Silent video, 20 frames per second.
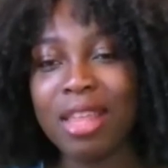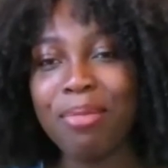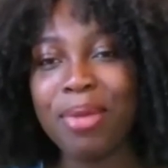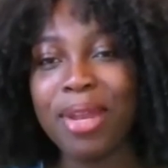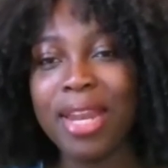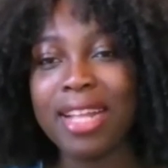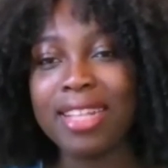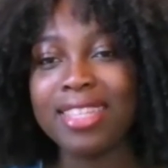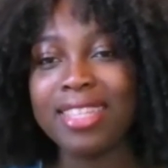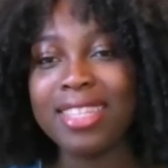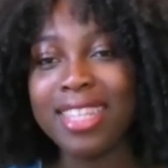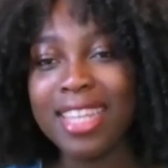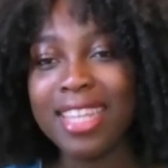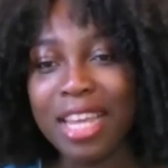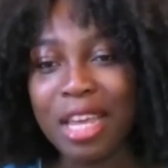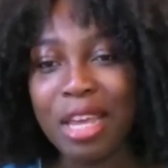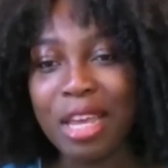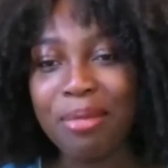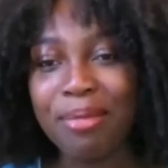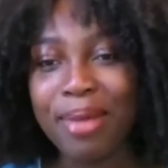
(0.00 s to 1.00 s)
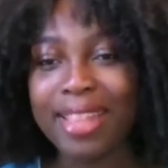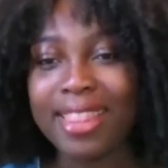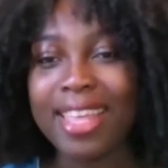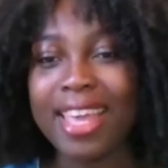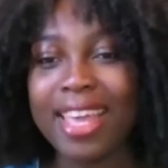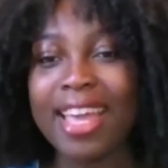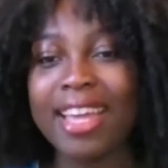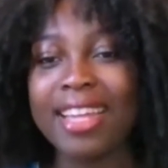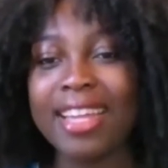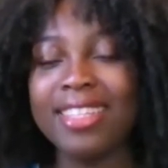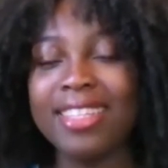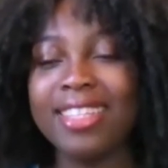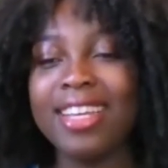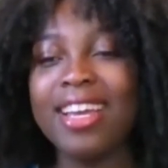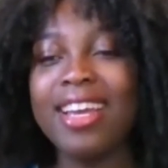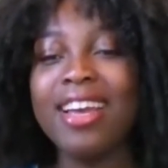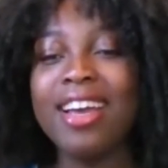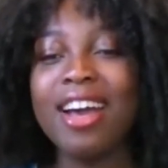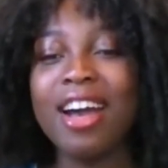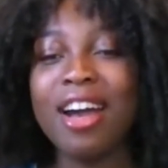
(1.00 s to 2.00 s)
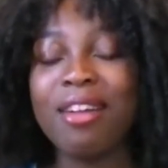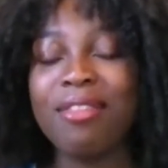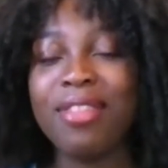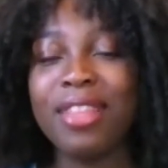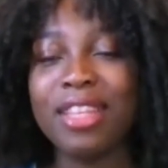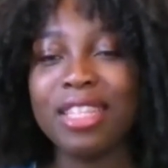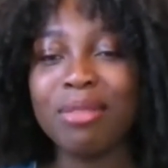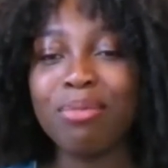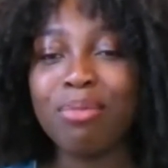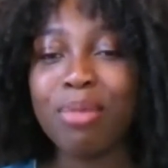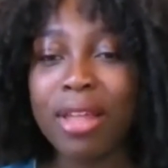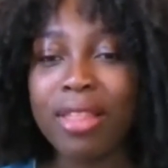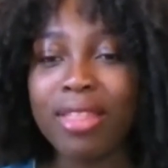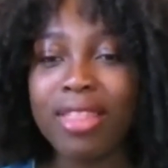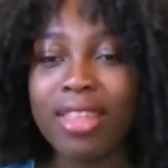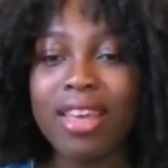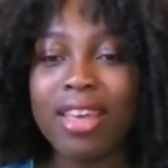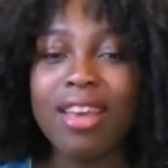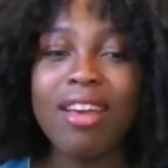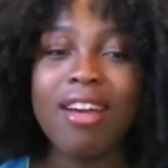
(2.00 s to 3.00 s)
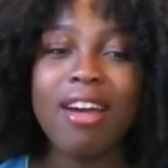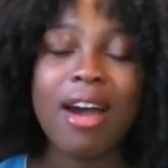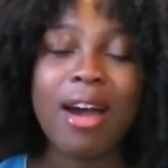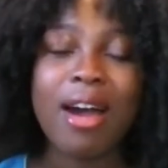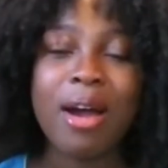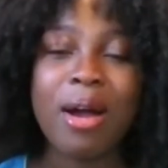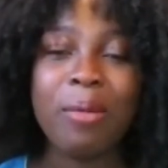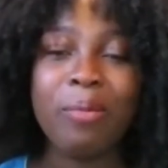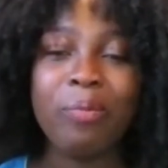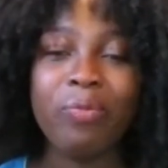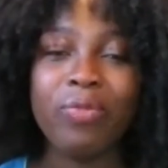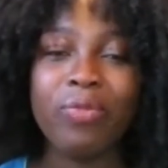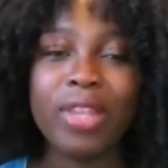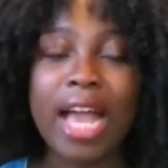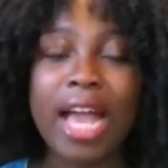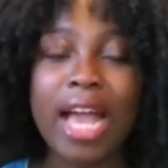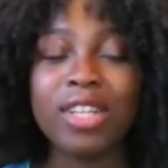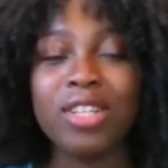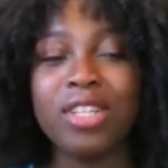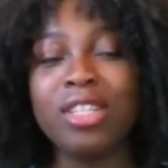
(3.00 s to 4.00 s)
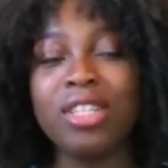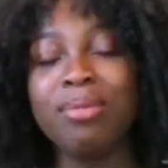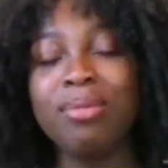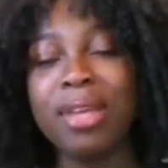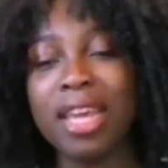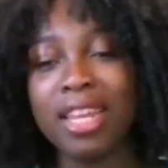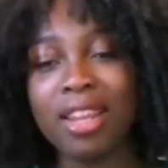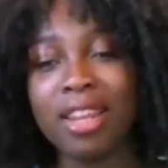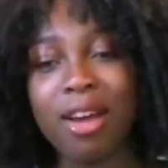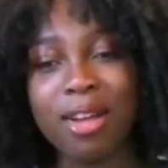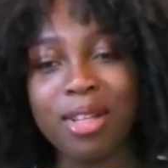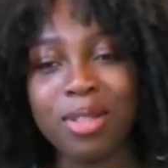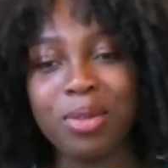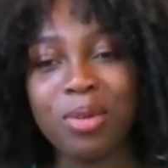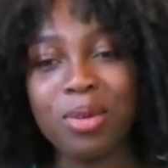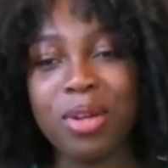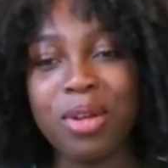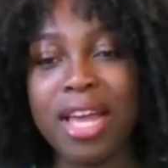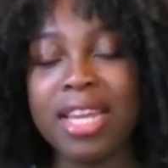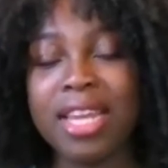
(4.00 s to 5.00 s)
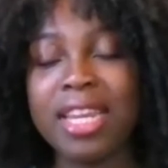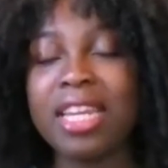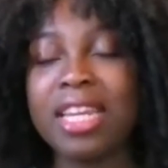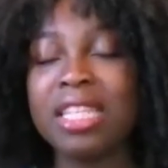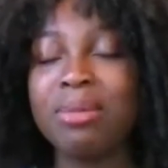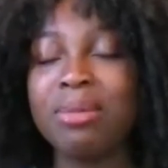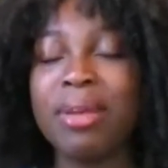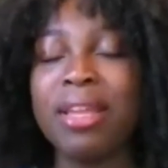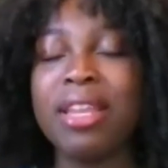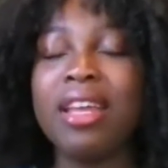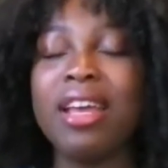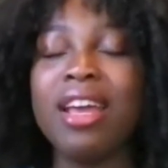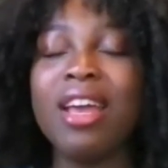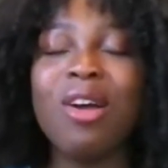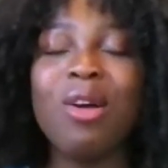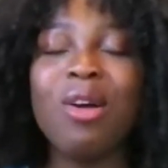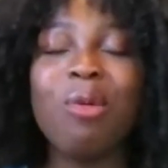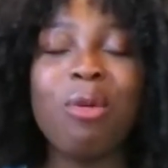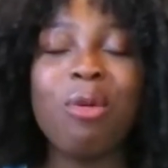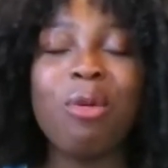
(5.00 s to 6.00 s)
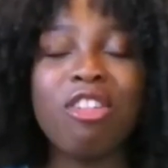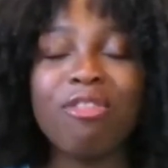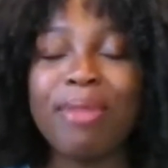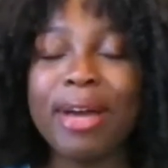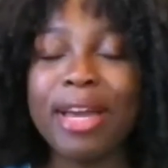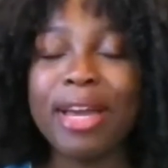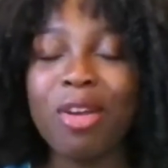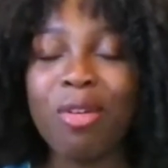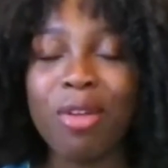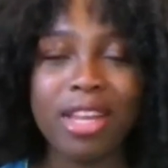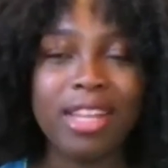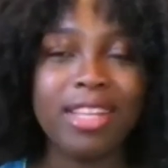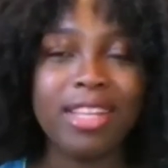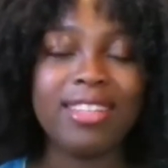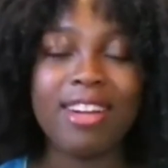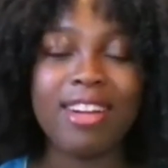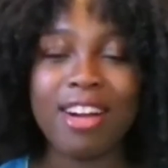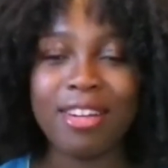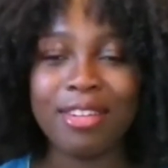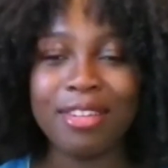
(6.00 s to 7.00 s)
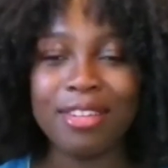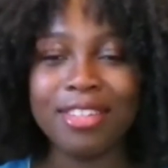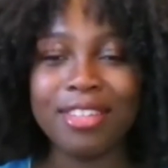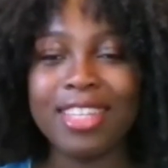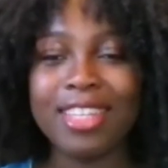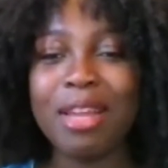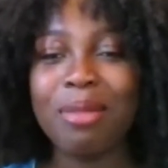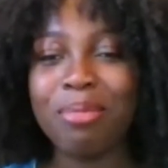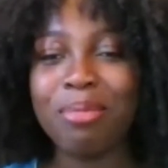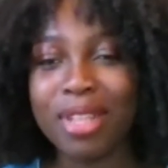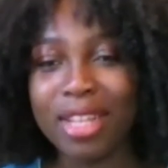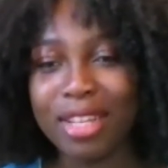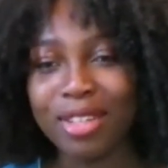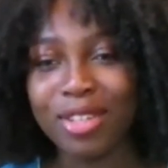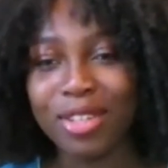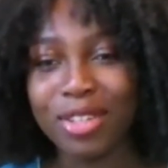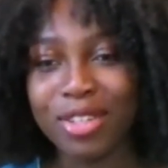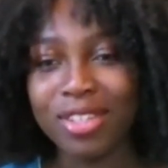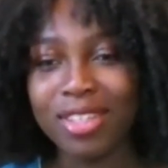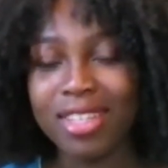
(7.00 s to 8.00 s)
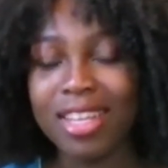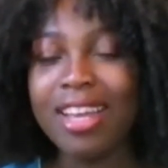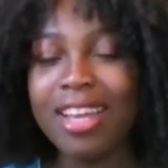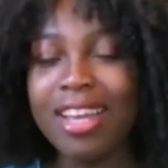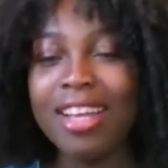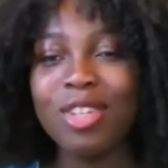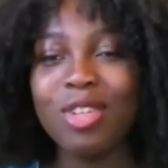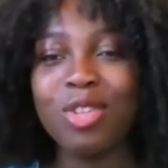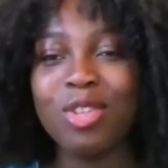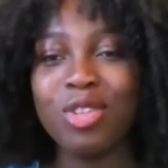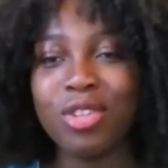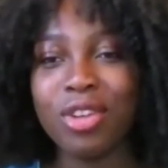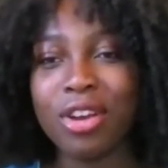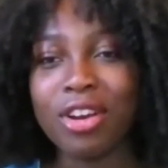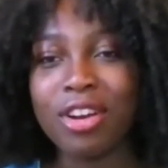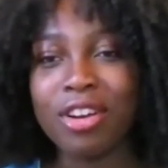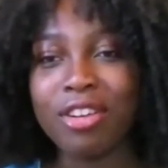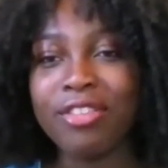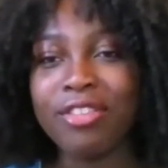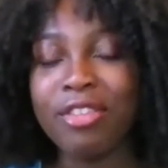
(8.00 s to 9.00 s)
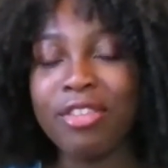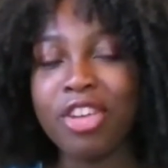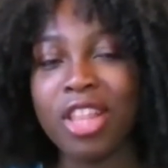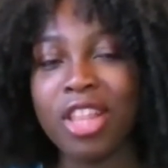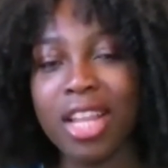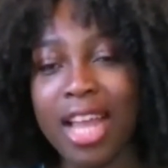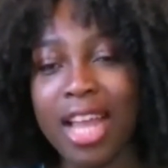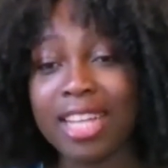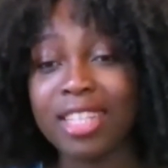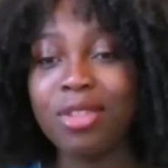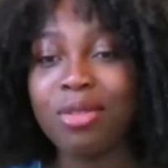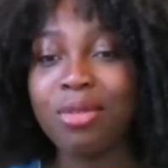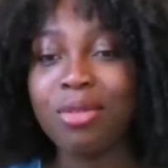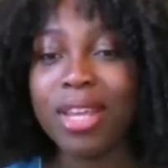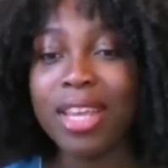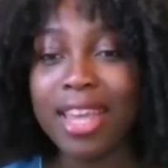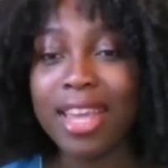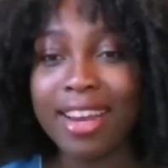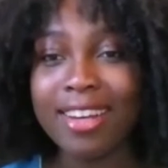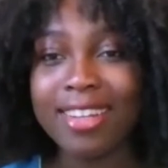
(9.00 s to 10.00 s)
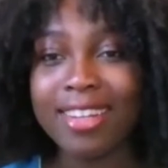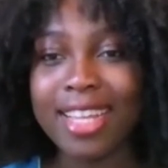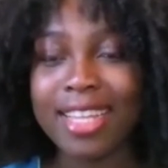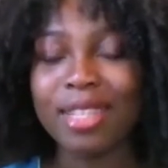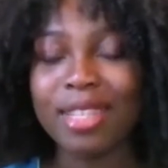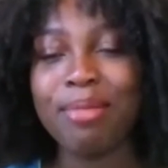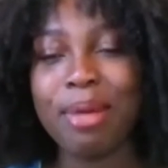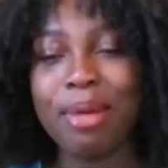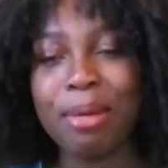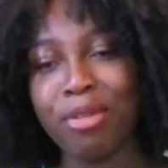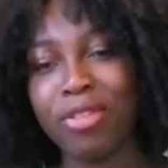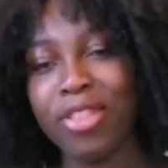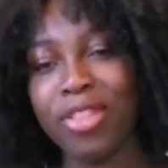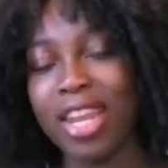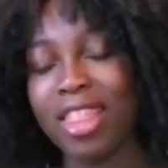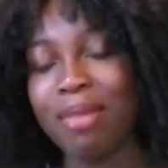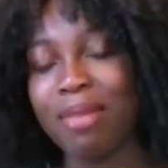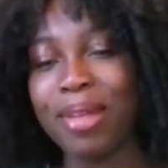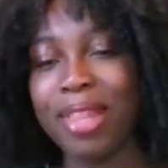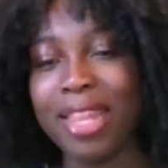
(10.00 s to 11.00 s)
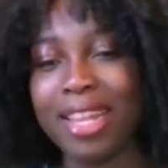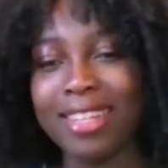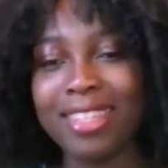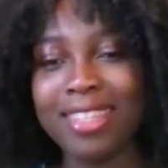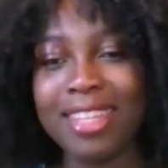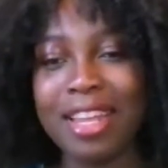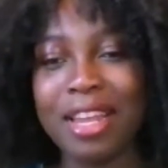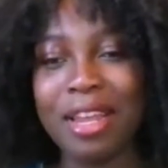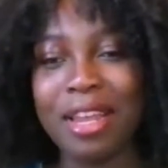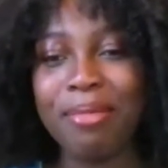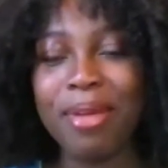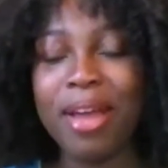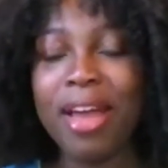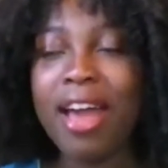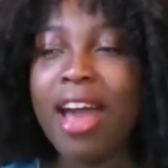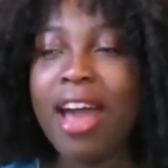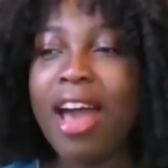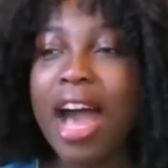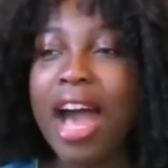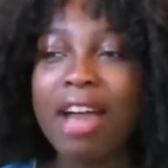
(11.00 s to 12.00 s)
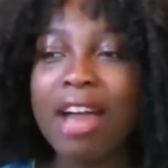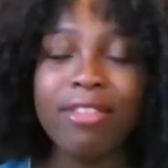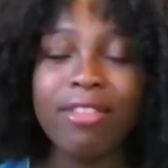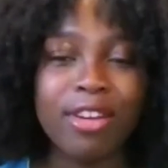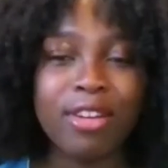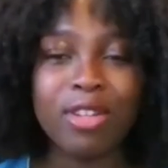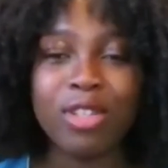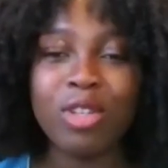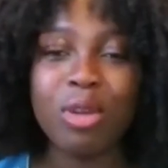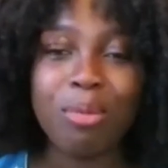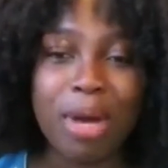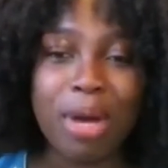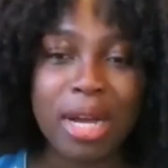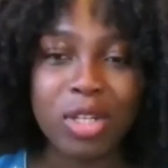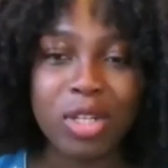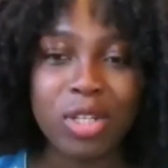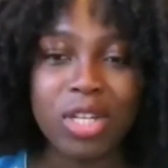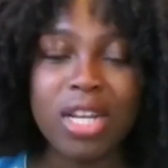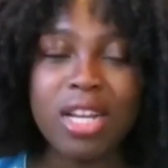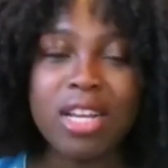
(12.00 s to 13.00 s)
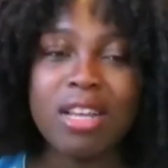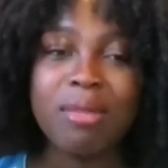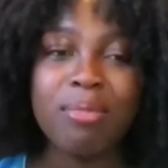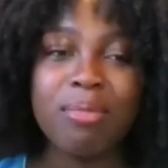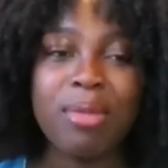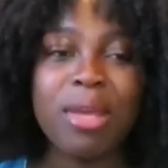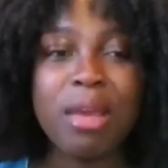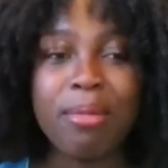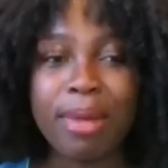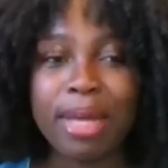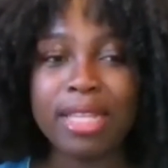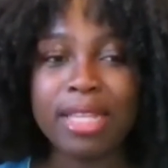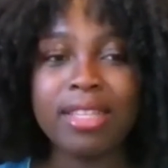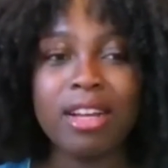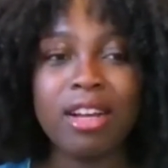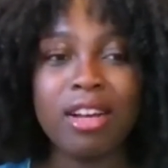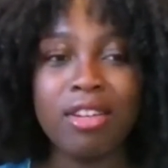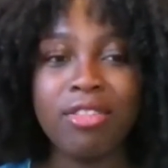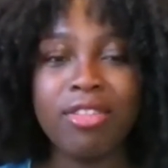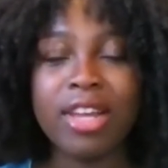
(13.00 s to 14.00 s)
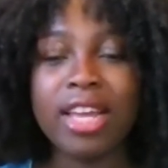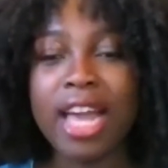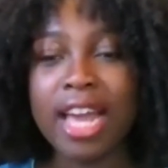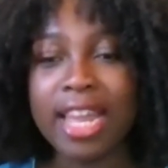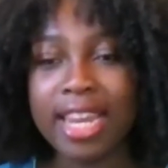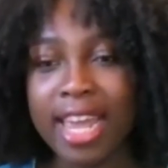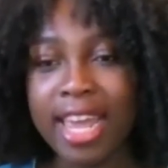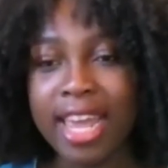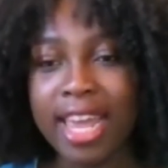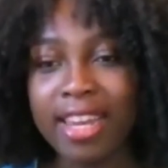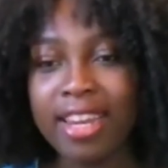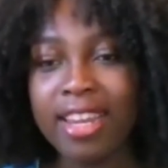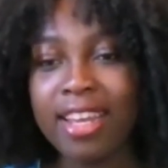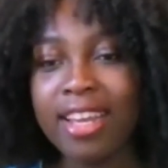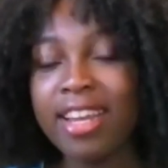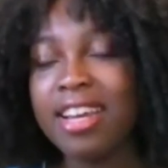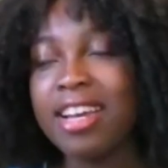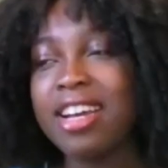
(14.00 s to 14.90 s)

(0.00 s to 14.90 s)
the Manette's team at the end of this month, actually to begin law school. And it has been one of my greatest honors and pleasures to serve for the last 3 years as a member of the Manette's team. I've learned so much being myself a Ghanaian.